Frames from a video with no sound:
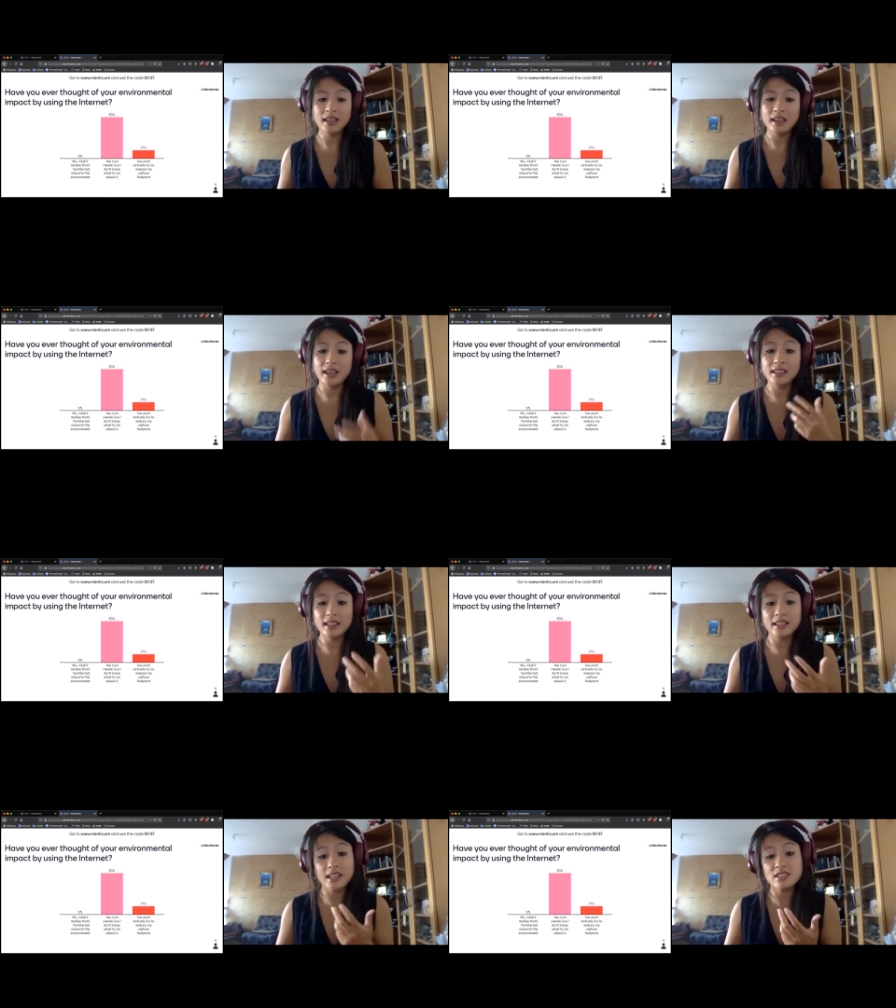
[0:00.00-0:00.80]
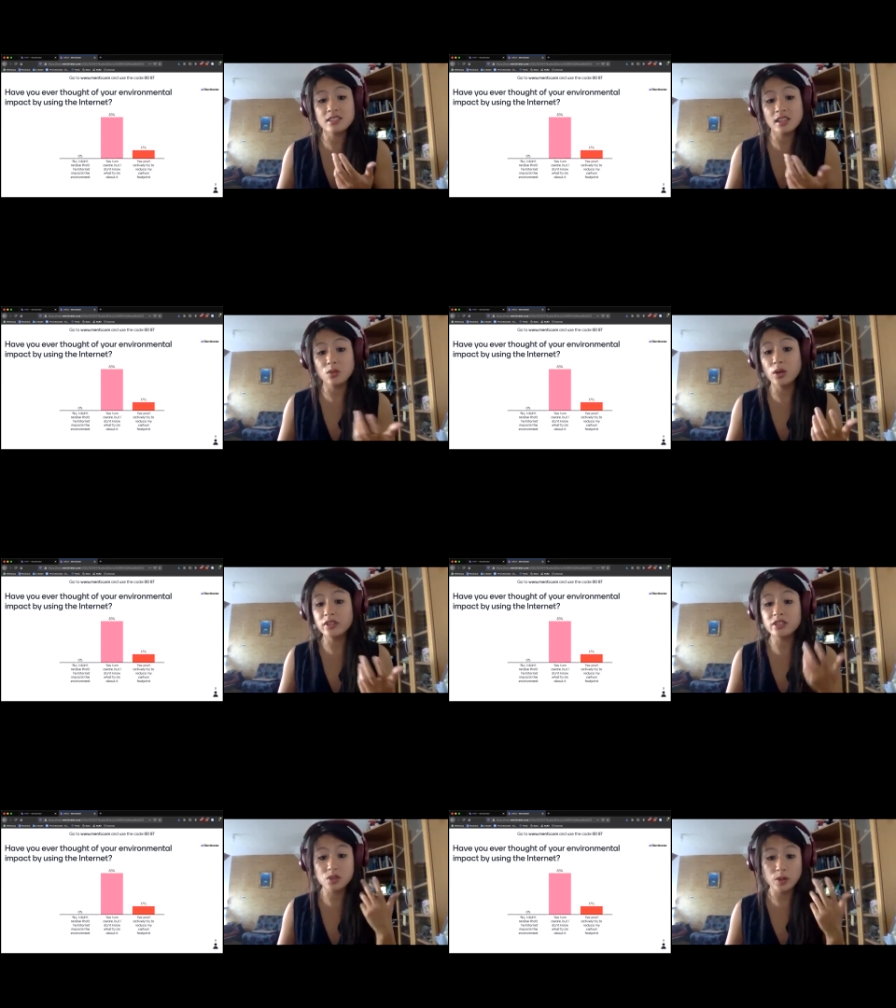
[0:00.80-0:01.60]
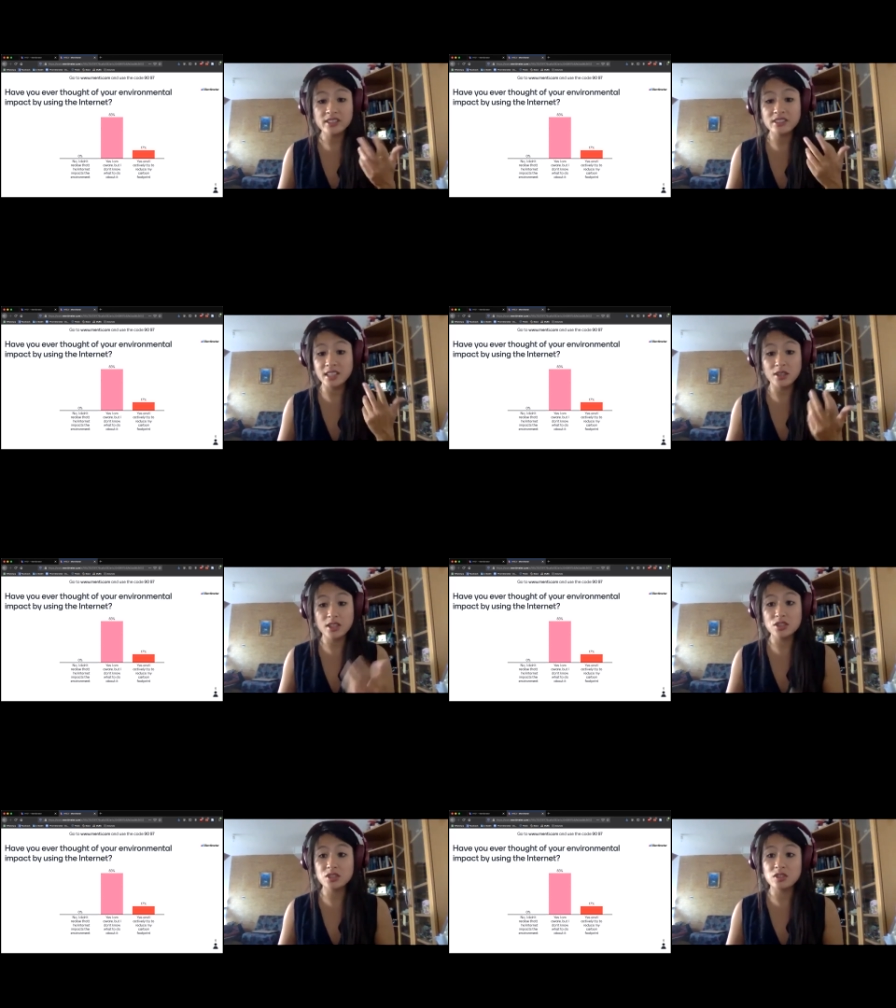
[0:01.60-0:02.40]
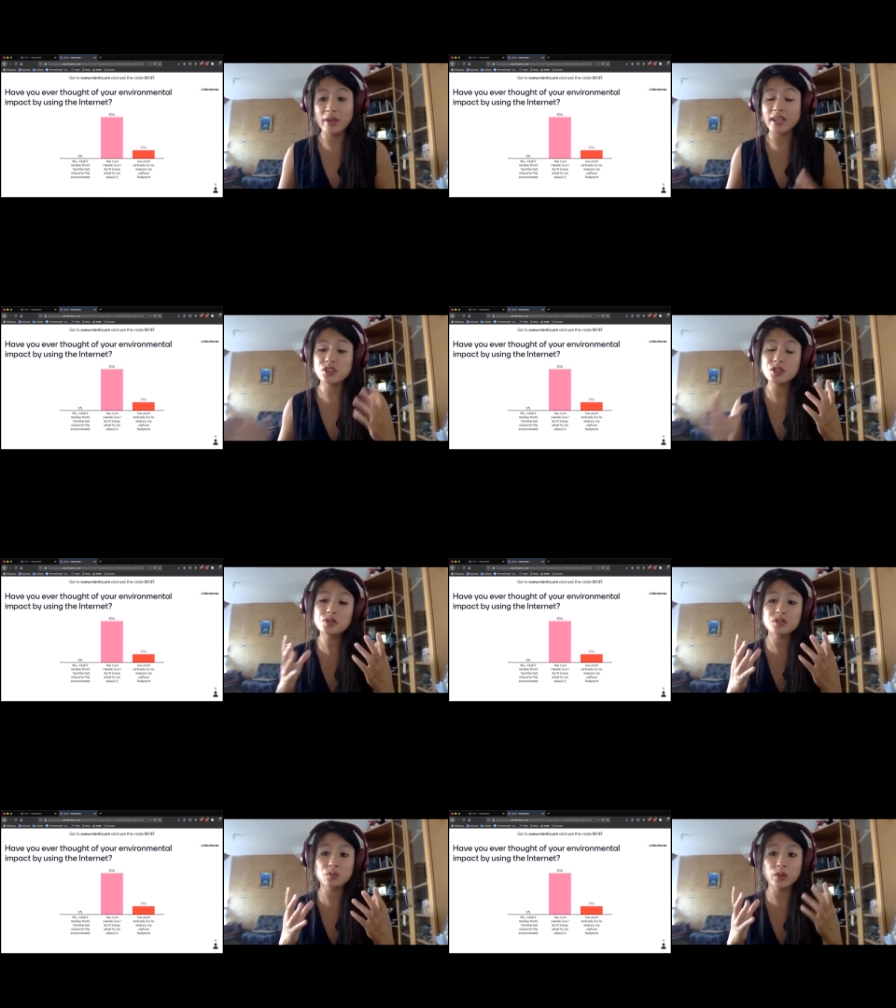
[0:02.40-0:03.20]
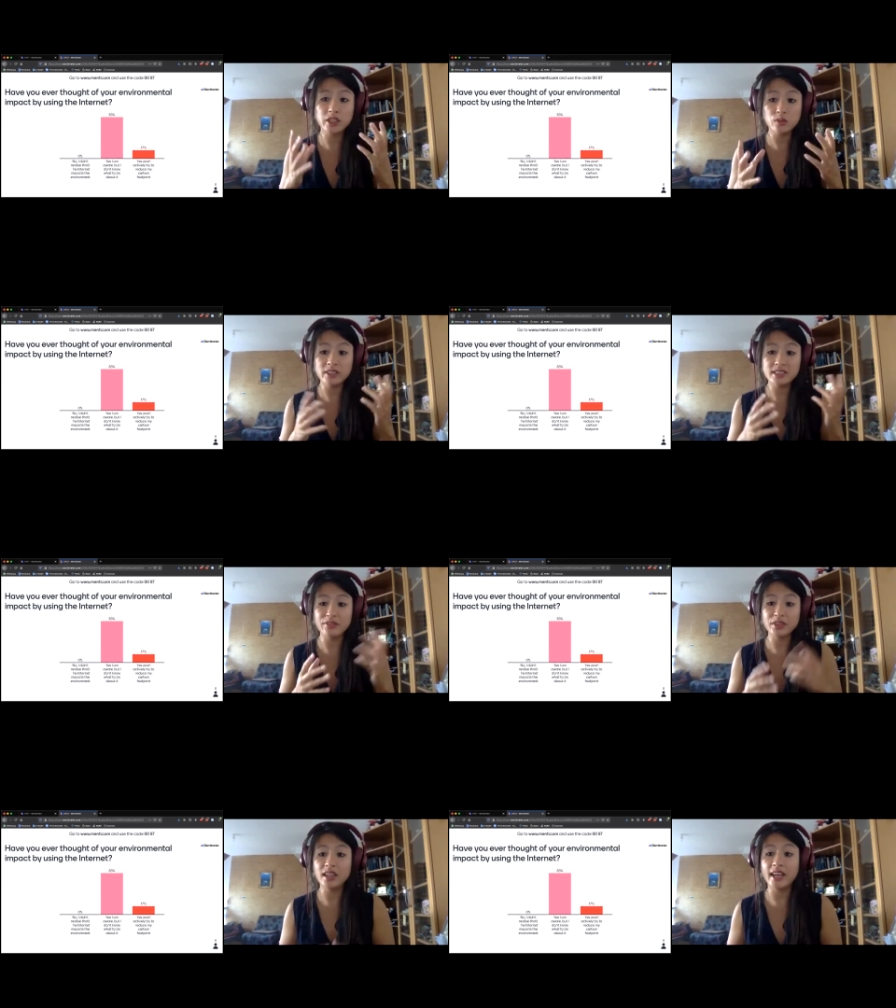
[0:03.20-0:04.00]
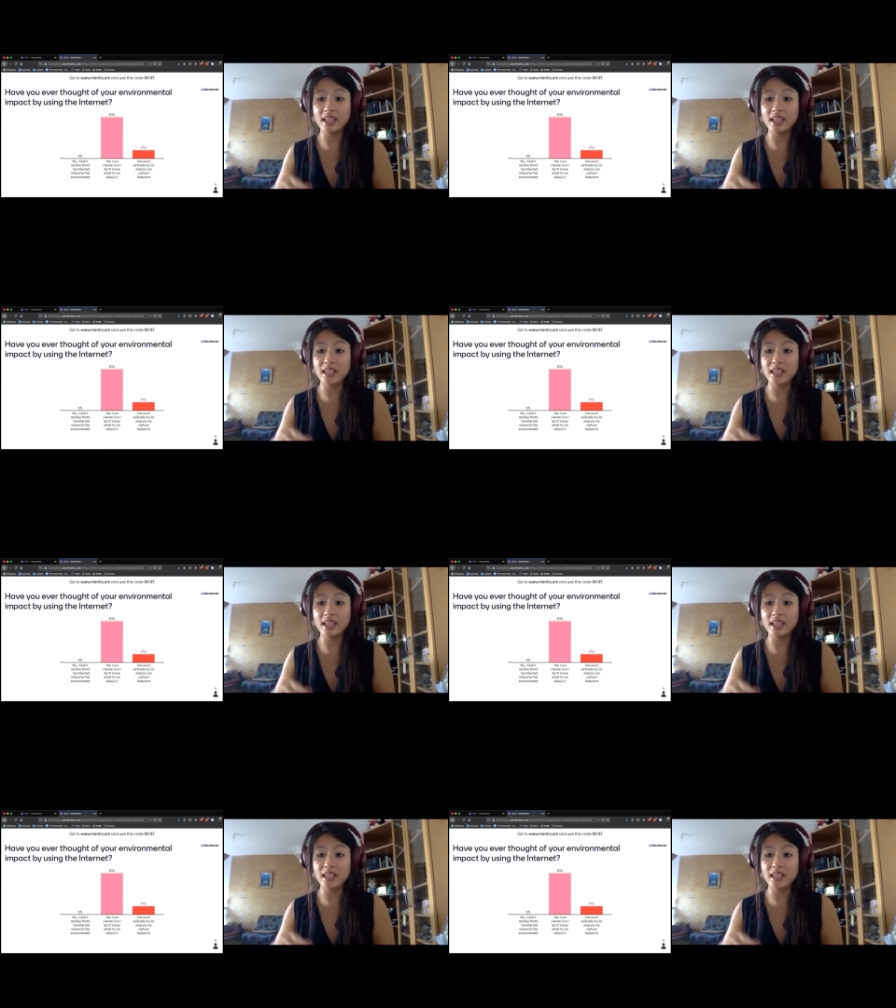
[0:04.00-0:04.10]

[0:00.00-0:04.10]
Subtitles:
And that's one of the choices that you can choose to make. Choose what you want to have online.